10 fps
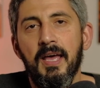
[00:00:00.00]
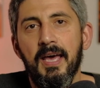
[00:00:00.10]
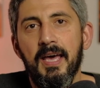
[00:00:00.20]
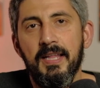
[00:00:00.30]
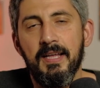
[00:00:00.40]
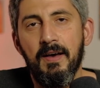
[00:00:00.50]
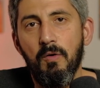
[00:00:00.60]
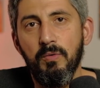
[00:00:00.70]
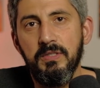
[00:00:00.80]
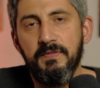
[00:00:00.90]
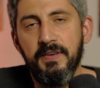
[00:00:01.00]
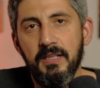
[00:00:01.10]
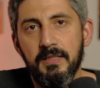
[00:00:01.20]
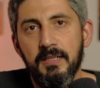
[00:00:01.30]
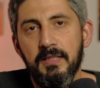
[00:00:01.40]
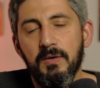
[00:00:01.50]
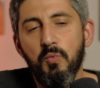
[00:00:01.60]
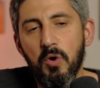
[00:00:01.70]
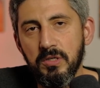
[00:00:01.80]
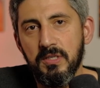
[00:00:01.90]
and I always felt that there
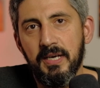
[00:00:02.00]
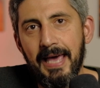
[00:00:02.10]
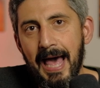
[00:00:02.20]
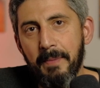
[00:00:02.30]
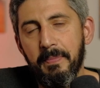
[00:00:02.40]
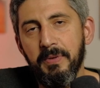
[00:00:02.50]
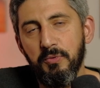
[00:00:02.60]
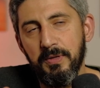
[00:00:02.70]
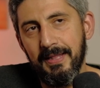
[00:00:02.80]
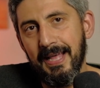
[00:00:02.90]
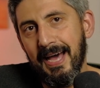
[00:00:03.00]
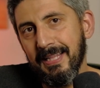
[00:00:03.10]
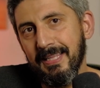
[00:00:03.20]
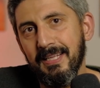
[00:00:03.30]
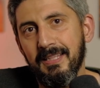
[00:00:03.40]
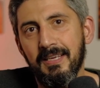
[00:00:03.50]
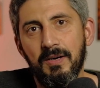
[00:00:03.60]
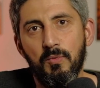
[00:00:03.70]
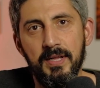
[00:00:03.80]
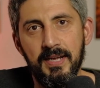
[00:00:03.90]
was a gap between that and
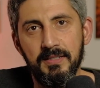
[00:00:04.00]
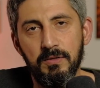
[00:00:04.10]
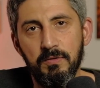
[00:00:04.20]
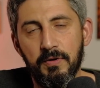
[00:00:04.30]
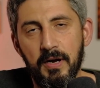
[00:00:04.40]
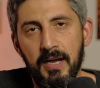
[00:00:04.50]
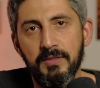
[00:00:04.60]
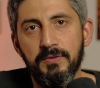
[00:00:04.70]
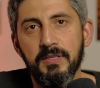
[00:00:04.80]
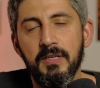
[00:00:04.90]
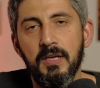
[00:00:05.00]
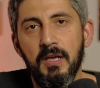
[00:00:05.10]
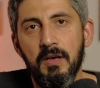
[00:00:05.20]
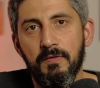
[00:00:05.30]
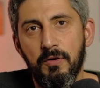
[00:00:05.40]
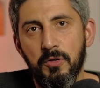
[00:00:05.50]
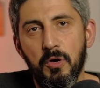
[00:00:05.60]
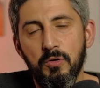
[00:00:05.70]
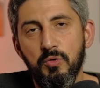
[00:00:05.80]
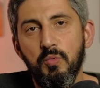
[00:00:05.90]
the 100 to 400 for
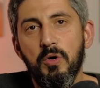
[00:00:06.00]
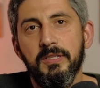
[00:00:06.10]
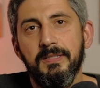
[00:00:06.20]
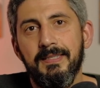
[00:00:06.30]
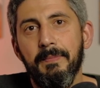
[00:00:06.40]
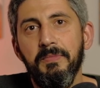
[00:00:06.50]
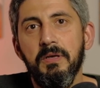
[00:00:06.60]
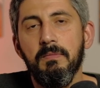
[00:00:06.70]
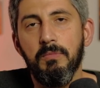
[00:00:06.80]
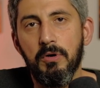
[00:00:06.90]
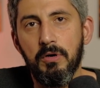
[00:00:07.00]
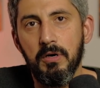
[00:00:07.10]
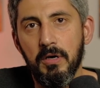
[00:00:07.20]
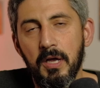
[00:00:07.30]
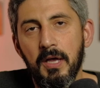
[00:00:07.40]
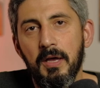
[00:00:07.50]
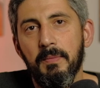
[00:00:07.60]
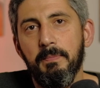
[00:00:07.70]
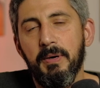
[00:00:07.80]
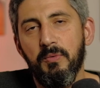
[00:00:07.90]
those who wanted something more,
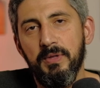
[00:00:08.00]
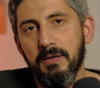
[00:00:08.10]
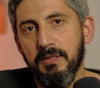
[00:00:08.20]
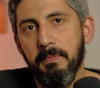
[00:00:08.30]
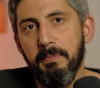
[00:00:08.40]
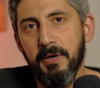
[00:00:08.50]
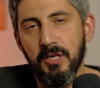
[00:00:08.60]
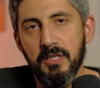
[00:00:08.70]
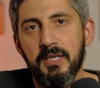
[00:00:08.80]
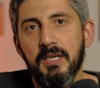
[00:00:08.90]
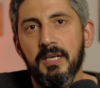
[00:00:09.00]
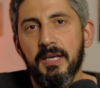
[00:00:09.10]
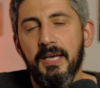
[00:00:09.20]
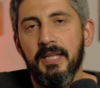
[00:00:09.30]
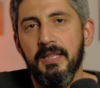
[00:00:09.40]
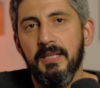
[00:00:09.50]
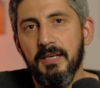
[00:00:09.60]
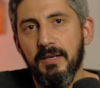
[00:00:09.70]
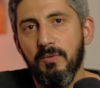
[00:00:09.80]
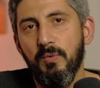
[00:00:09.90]
but without the bulk and
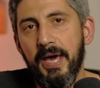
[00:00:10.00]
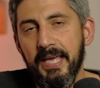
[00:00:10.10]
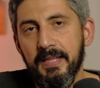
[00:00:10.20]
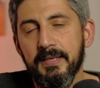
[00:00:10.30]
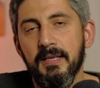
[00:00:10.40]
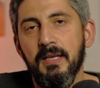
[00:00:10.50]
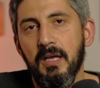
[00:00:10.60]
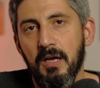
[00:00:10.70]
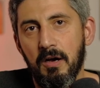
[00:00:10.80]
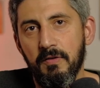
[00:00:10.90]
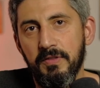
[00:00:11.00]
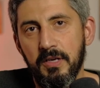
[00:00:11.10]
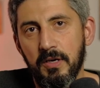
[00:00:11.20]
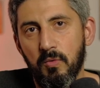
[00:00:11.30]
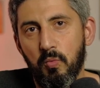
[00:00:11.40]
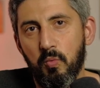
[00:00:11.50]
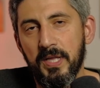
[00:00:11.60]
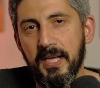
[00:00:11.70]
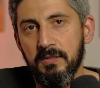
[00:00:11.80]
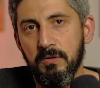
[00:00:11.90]
the weight of the
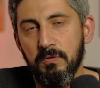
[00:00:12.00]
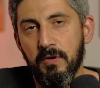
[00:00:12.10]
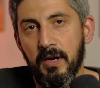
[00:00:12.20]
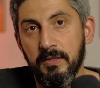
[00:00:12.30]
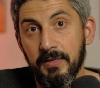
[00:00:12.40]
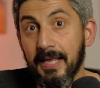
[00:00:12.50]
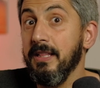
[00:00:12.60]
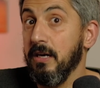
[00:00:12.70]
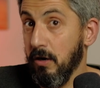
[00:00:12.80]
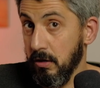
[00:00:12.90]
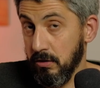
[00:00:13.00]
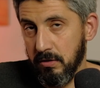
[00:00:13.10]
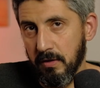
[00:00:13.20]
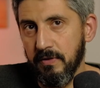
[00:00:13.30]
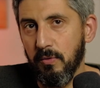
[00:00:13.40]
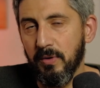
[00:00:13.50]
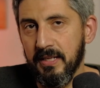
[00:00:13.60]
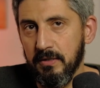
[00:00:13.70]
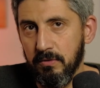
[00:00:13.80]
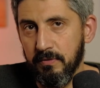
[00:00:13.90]
100 to 400 and the cost of the
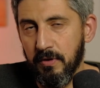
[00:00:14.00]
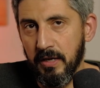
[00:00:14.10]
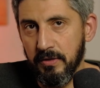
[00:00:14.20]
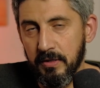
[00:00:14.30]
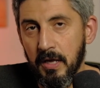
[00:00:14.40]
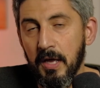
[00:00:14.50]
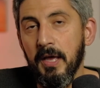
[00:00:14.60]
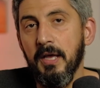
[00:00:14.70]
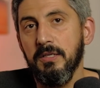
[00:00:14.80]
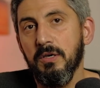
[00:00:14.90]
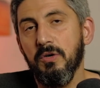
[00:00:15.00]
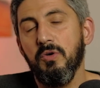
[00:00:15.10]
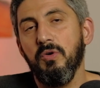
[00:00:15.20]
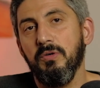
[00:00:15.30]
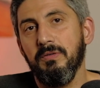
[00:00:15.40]
100 to 400. So